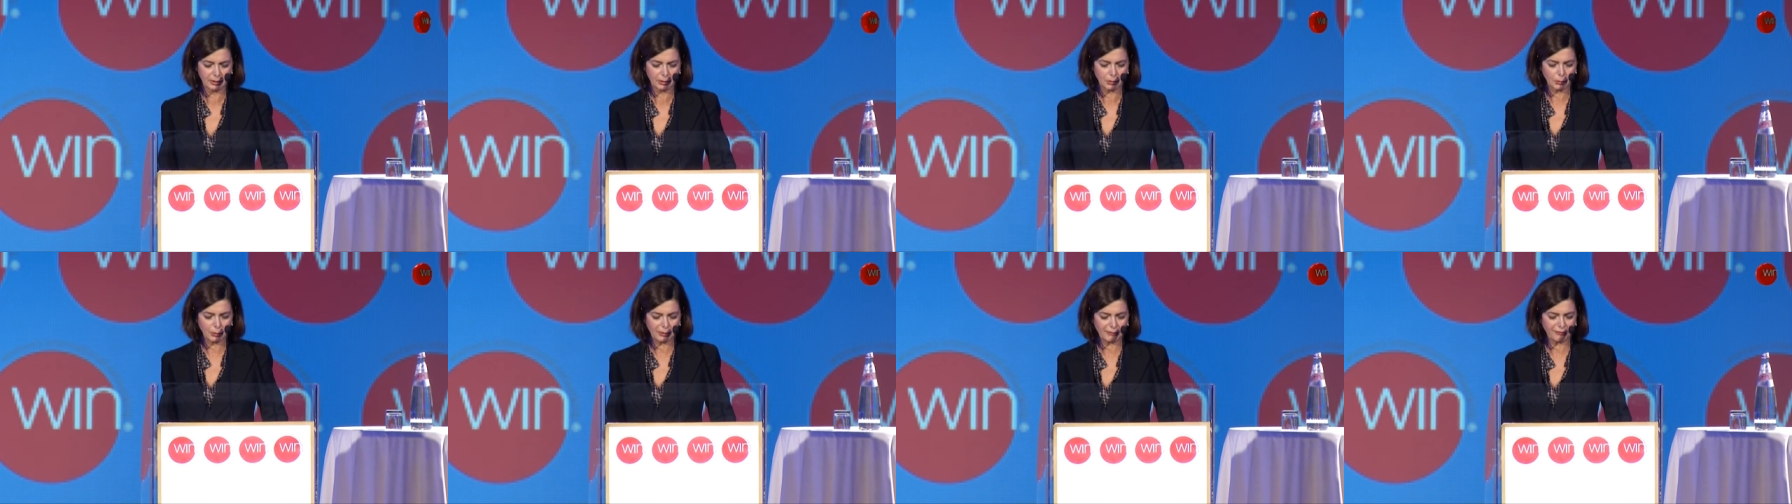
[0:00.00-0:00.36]

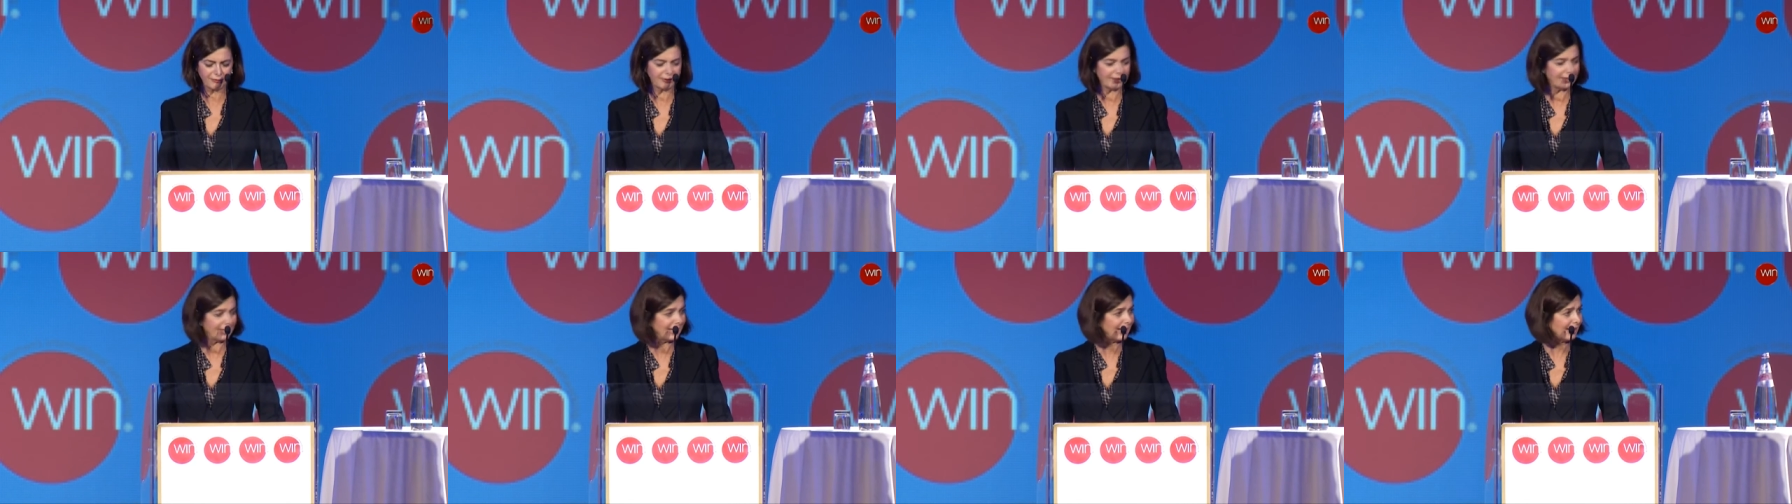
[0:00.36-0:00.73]
who are
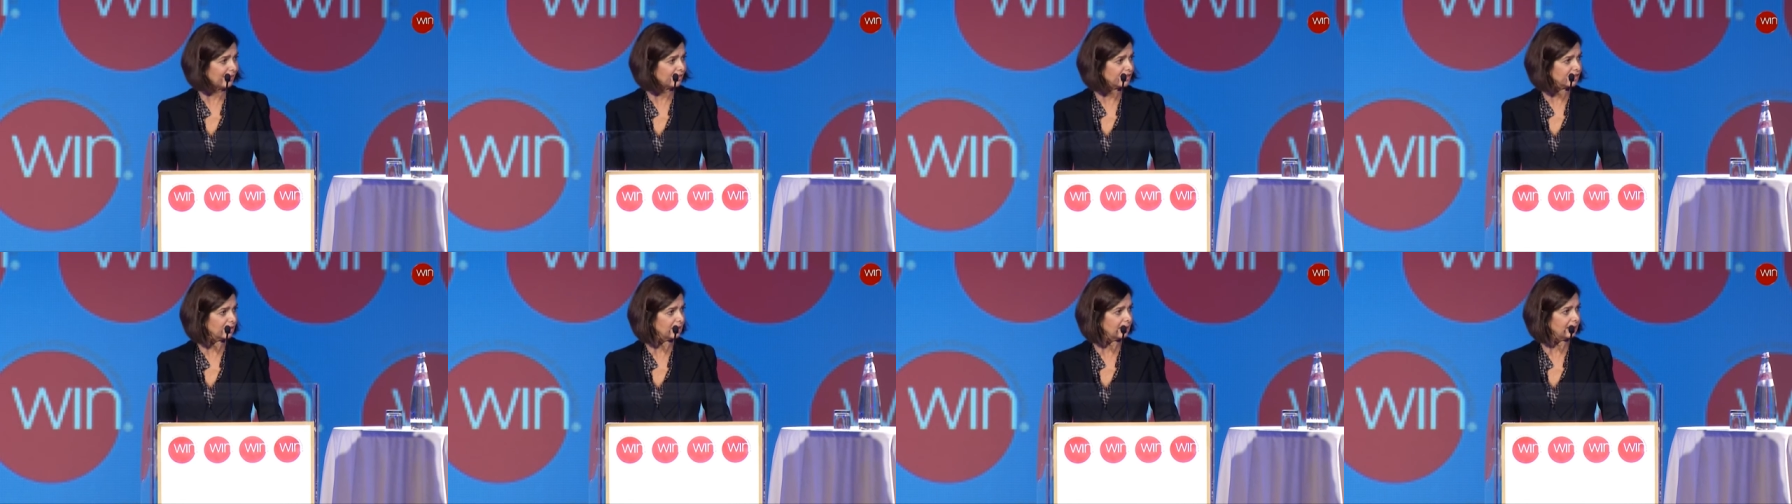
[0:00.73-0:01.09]

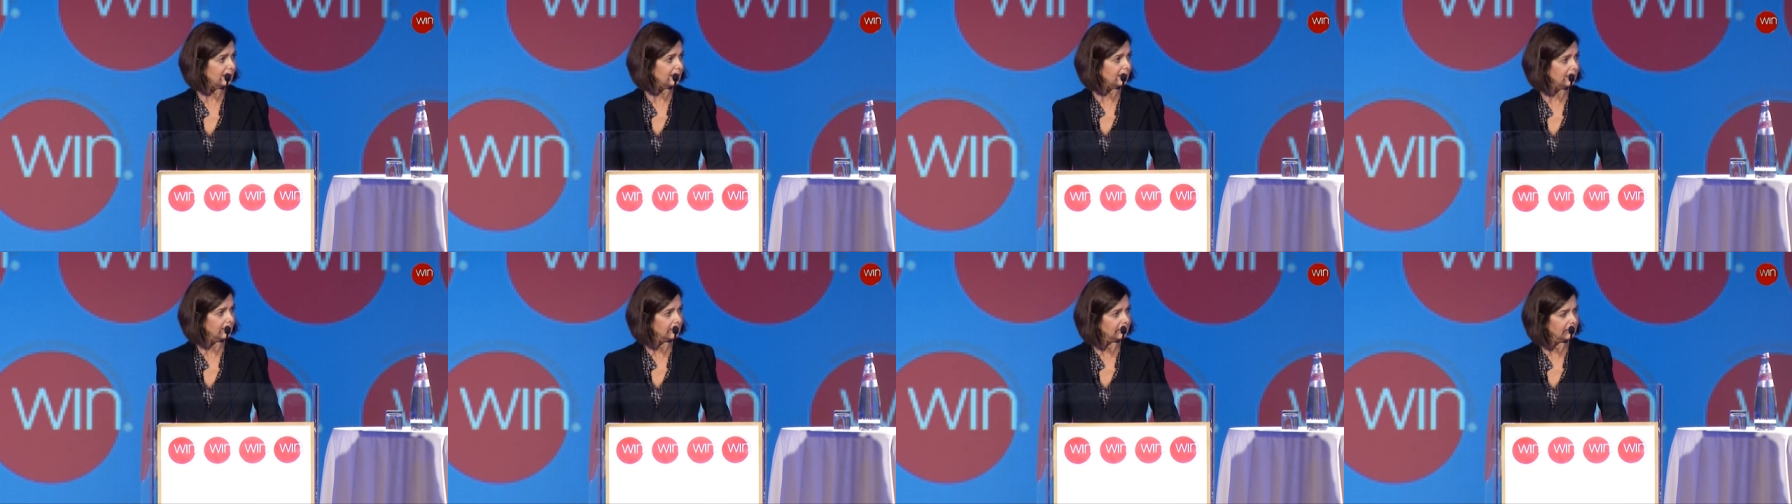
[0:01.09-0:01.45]
financially
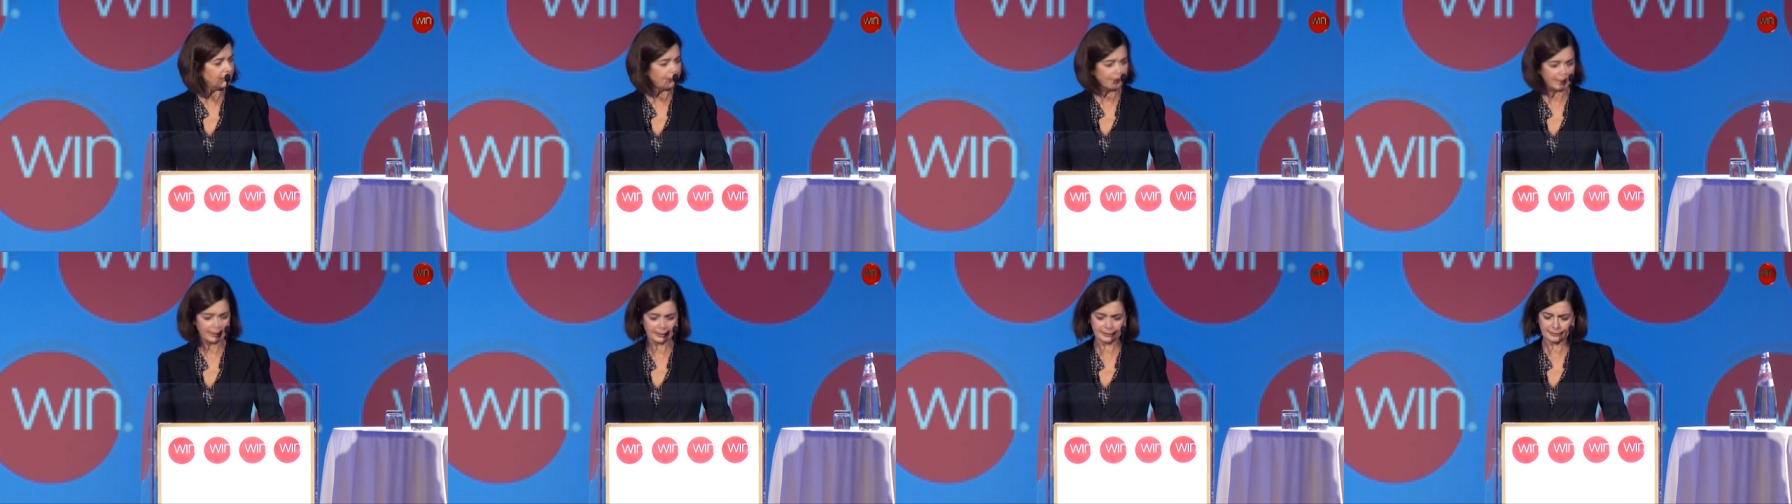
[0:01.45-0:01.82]

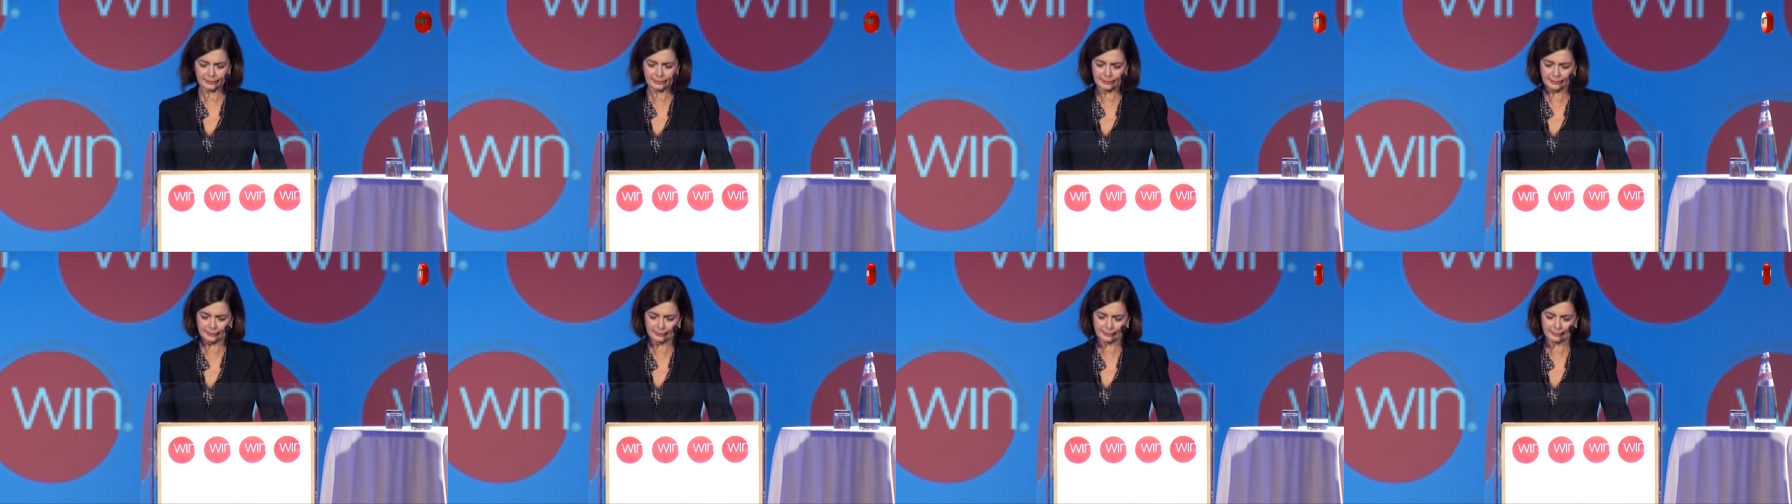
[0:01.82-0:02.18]

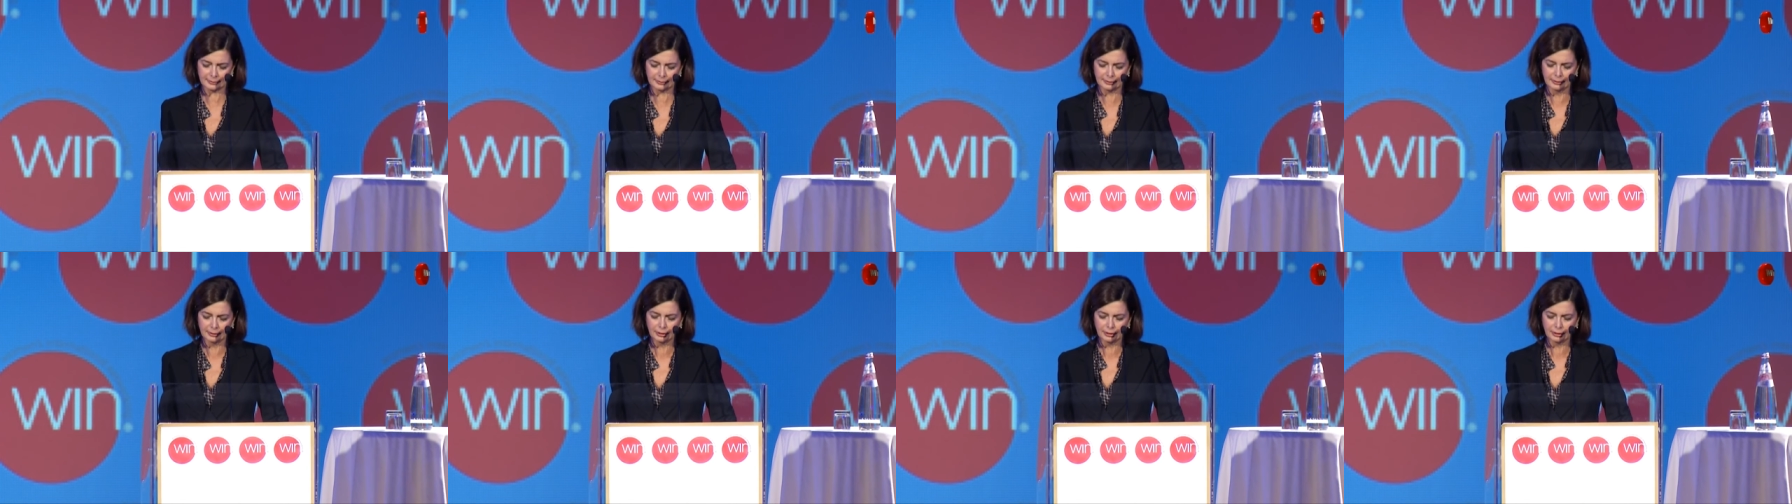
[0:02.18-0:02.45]
independent